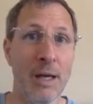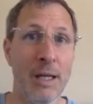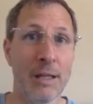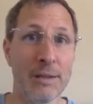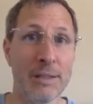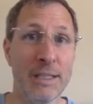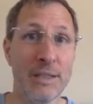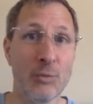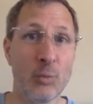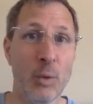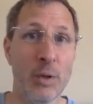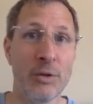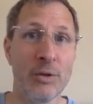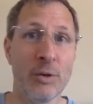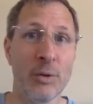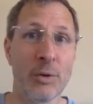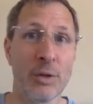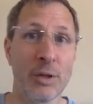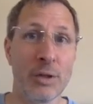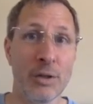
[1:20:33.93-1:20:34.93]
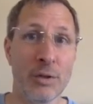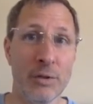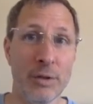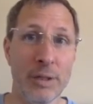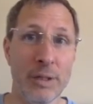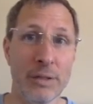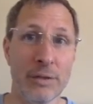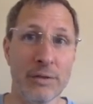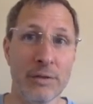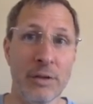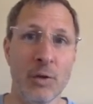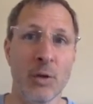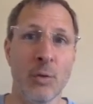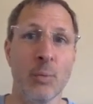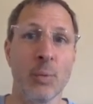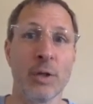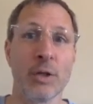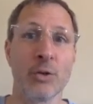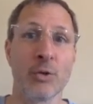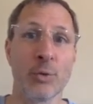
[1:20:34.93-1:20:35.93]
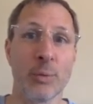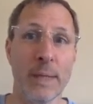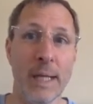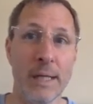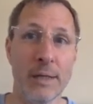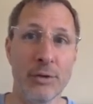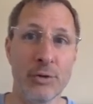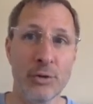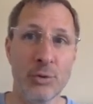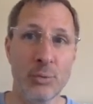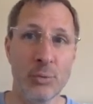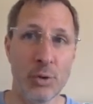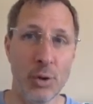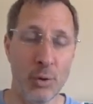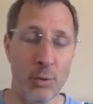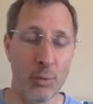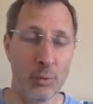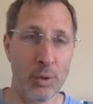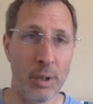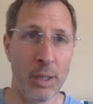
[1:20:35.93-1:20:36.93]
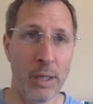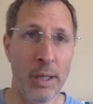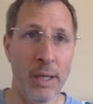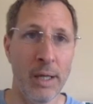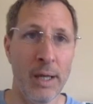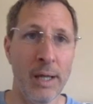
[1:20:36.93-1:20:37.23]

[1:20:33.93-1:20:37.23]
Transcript: at least one node in the list, we can create a new node